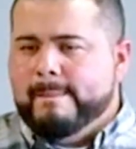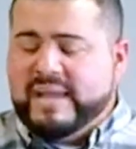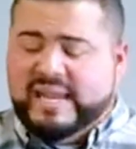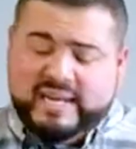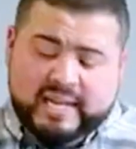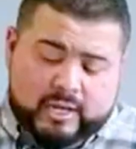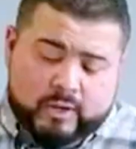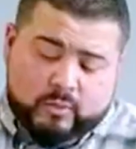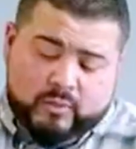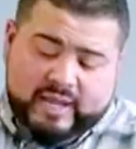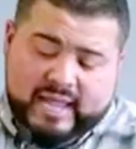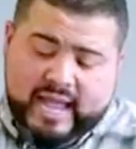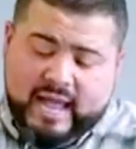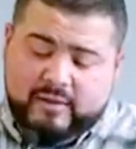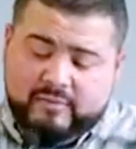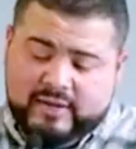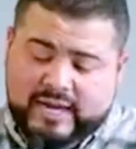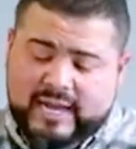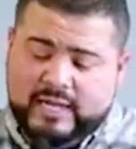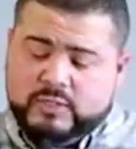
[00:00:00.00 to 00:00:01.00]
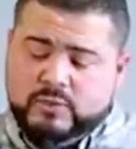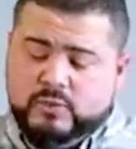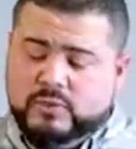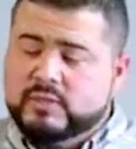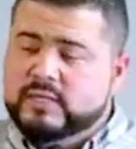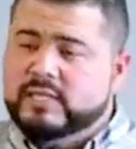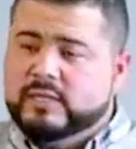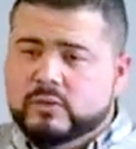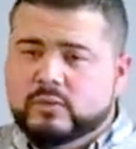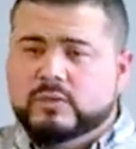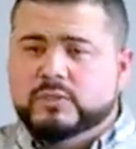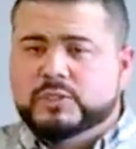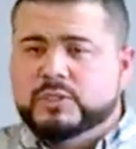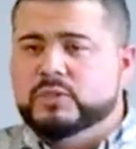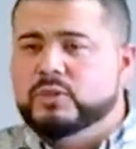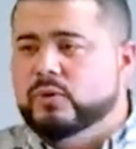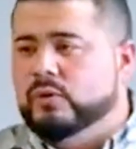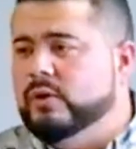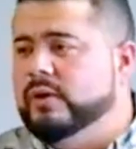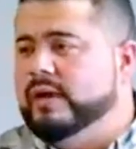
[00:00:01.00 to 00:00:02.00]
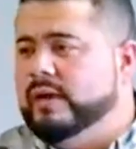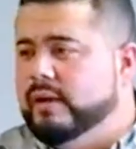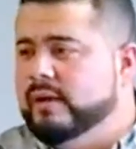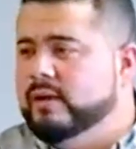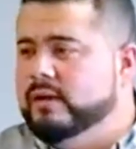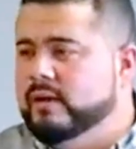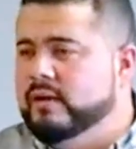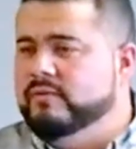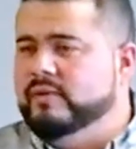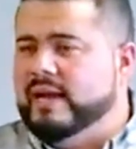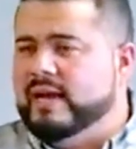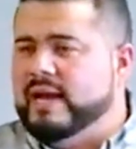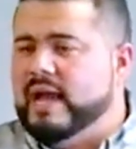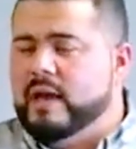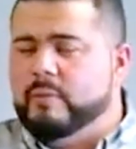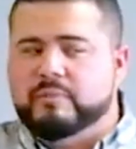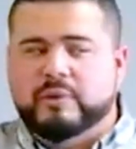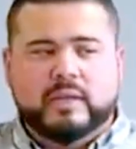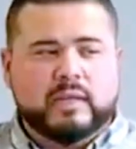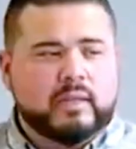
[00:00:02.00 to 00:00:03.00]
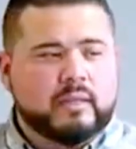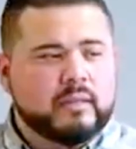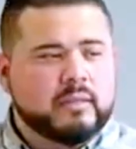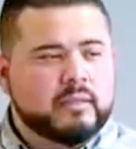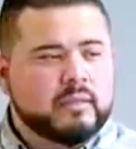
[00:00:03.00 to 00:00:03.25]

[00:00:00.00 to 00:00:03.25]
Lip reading: And here we have an actual literal story of that happening.